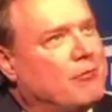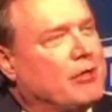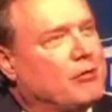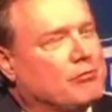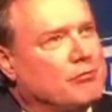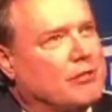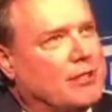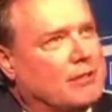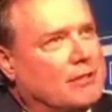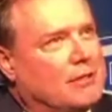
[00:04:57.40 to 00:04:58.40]

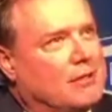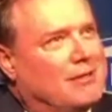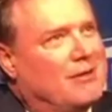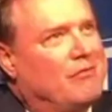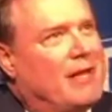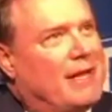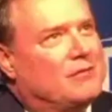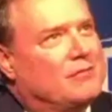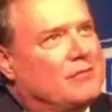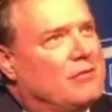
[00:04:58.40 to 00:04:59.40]
recruiting,
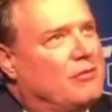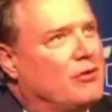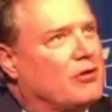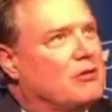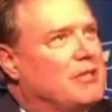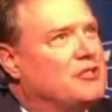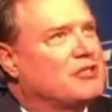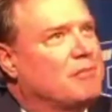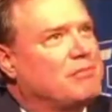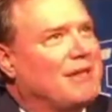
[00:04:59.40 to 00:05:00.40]
that there could be
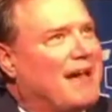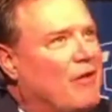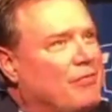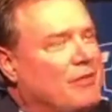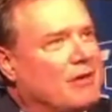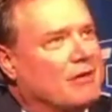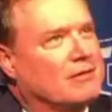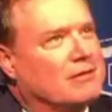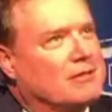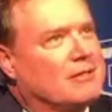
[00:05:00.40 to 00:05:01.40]
something out
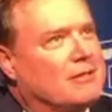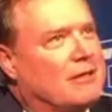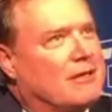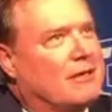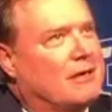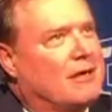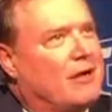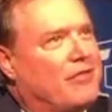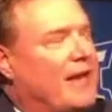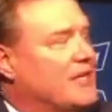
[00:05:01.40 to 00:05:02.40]
there
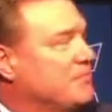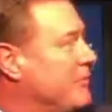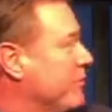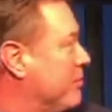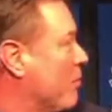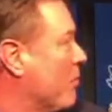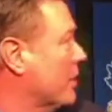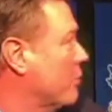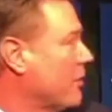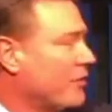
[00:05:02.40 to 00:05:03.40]
that has been
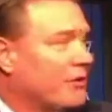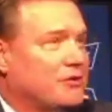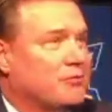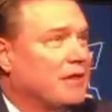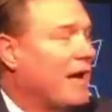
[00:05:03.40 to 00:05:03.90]
reported, whether it's